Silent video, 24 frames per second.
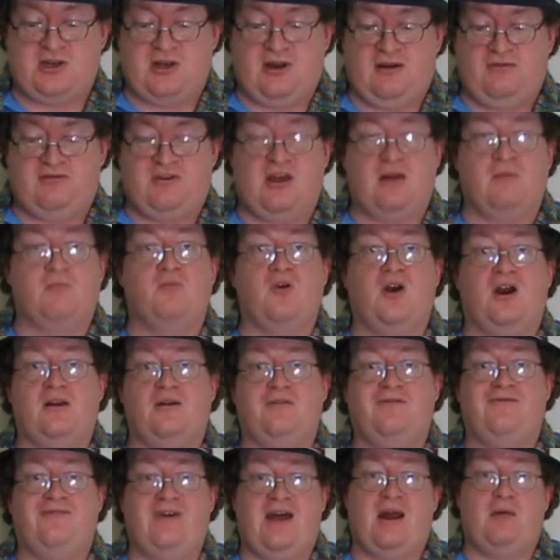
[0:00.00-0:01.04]
of the
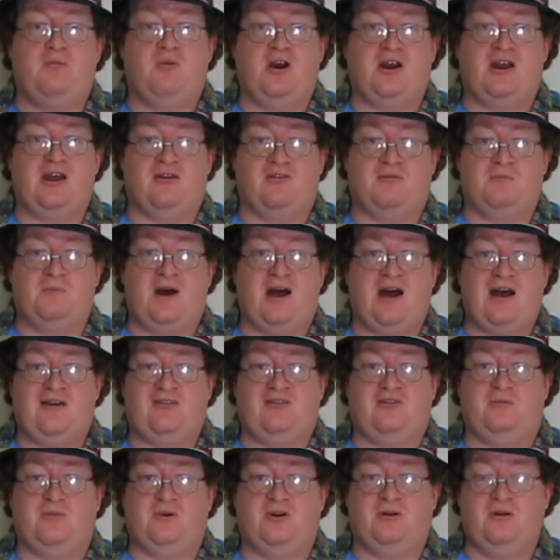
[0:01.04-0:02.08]
umbrella fabric as
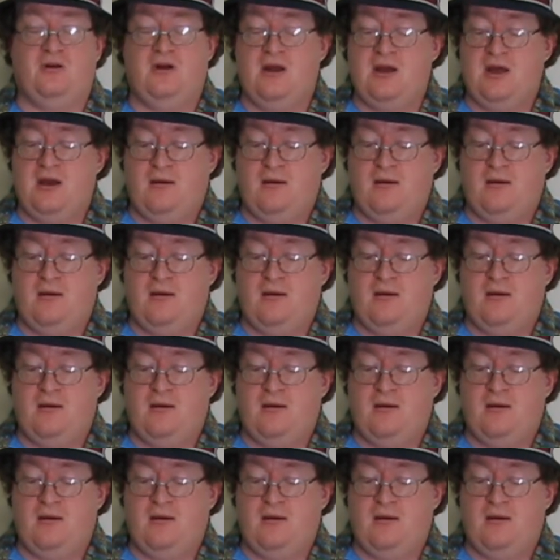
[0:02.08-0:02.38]
possible,